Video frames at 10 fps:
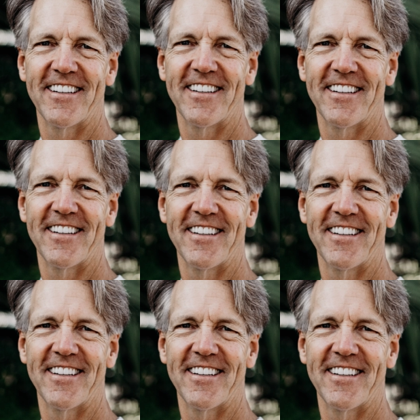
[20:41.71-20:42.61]

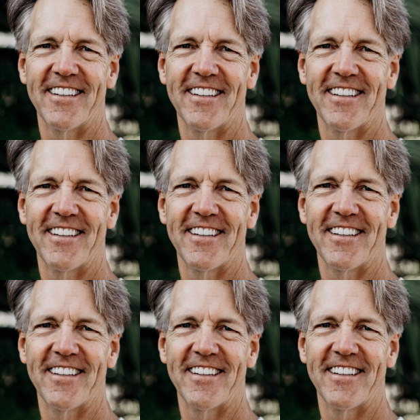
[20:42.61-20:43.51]

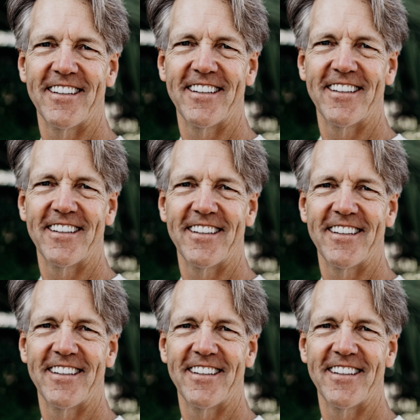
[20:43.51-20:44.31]
Nobody speaks.